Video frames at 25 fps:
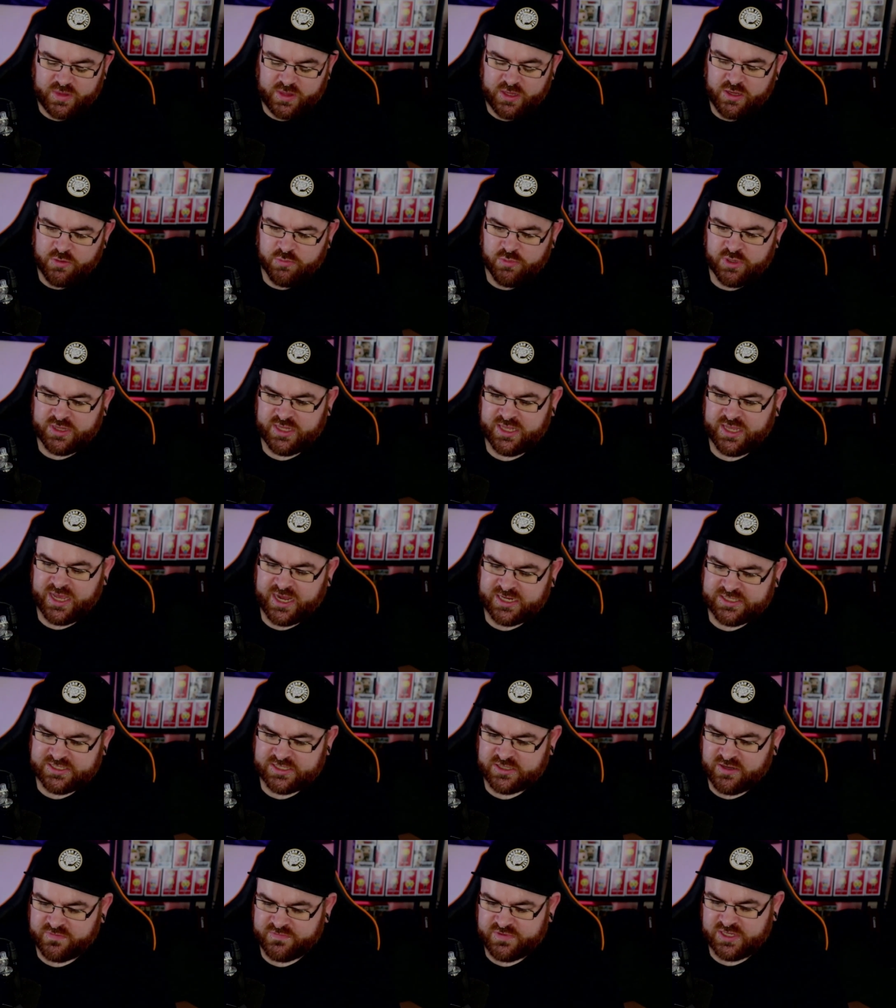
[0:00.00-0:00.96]
with the
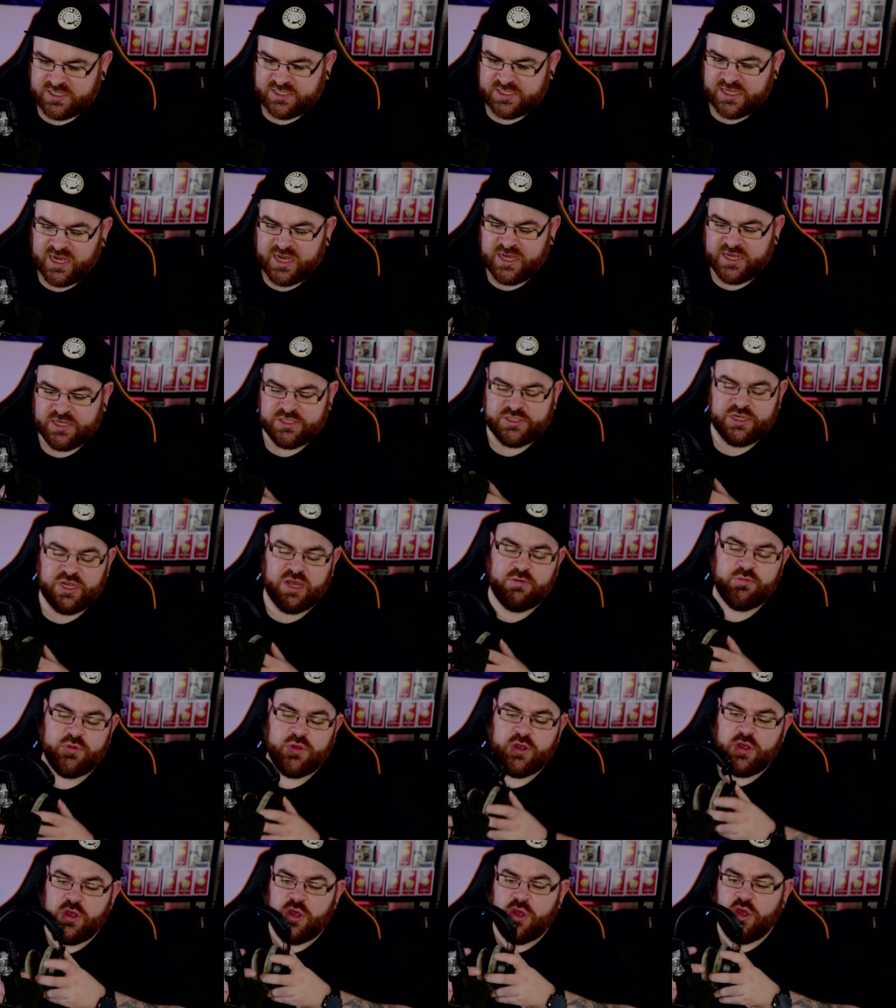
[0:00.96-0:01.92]
exit of this guy. So
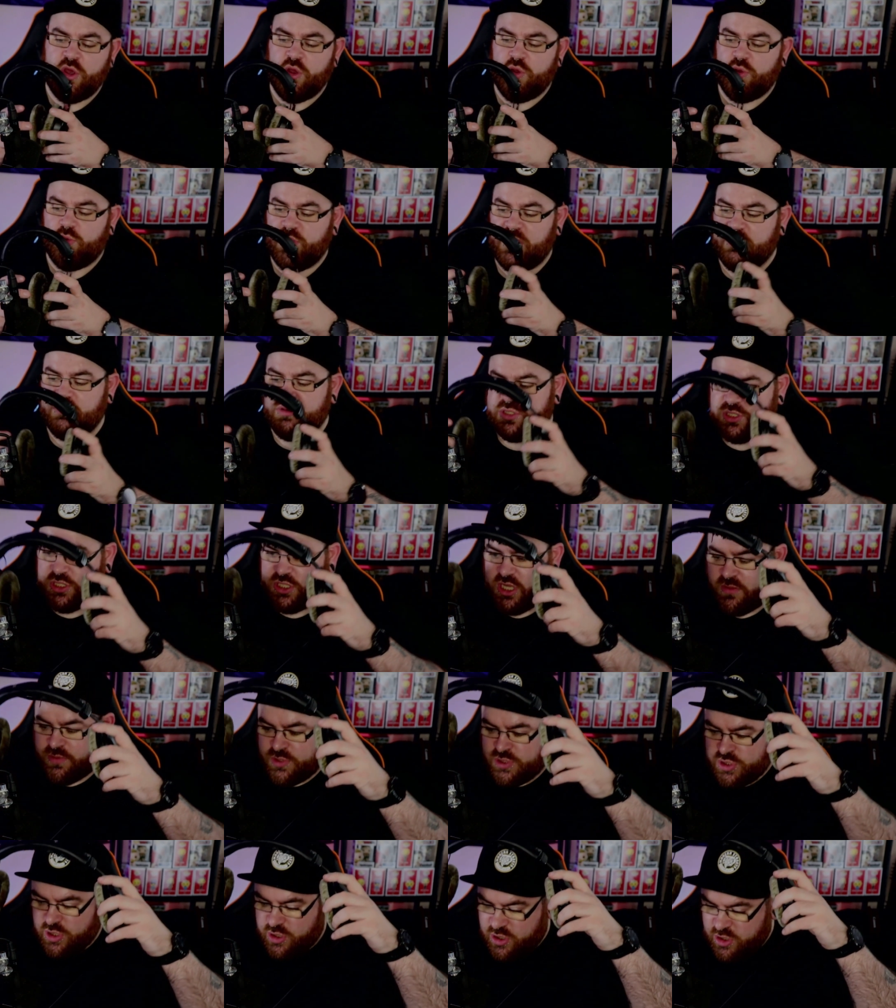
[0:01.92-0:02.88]
we will stop
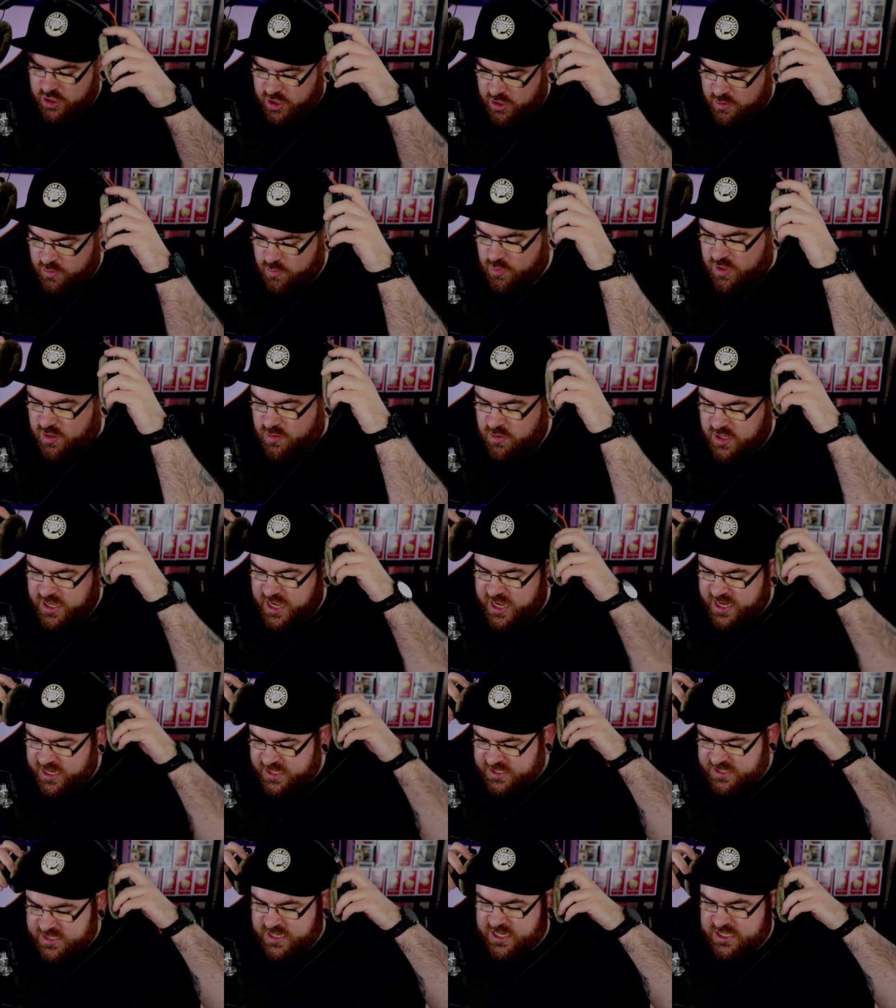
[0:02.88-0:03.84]
talking. We will get
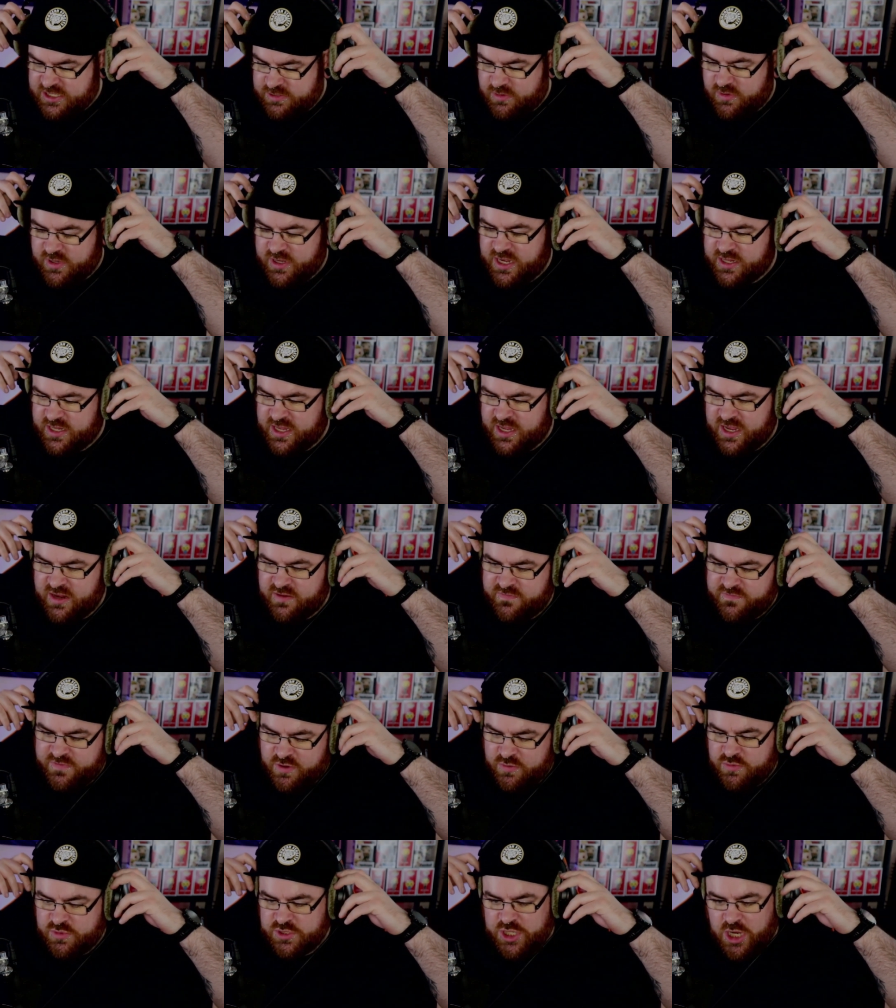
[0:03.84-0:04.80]
into this. We'll get the
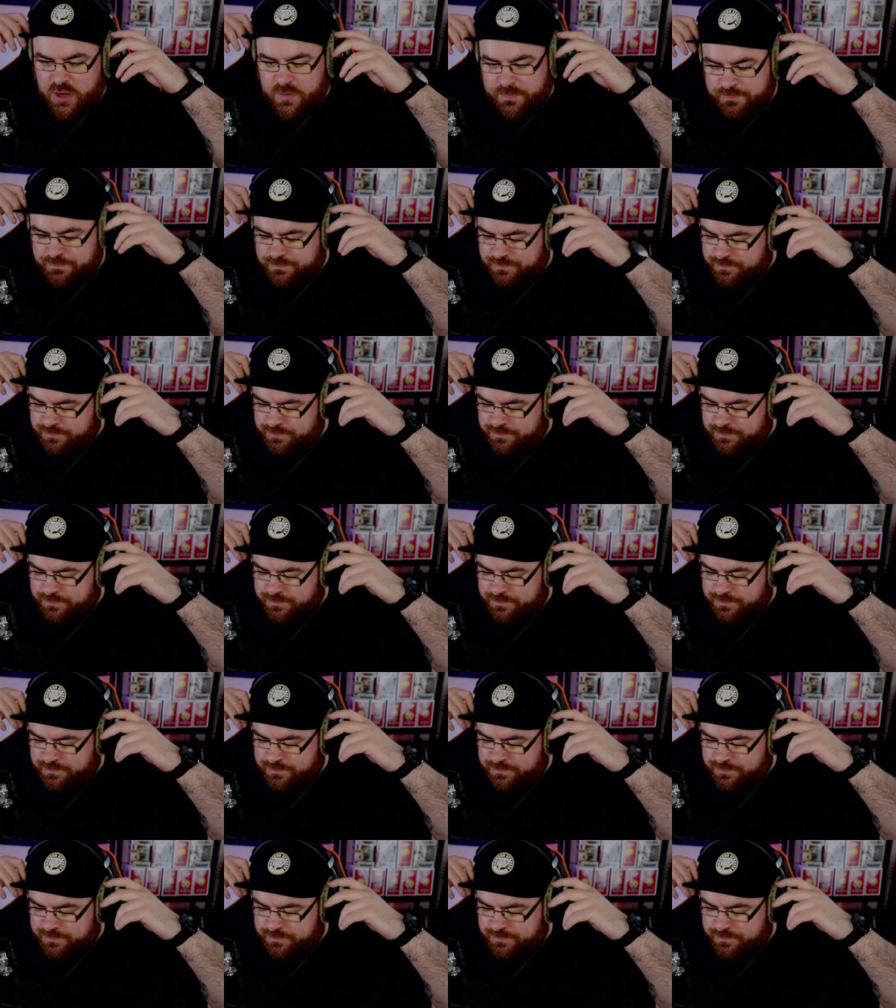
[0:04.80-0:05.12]
headphones on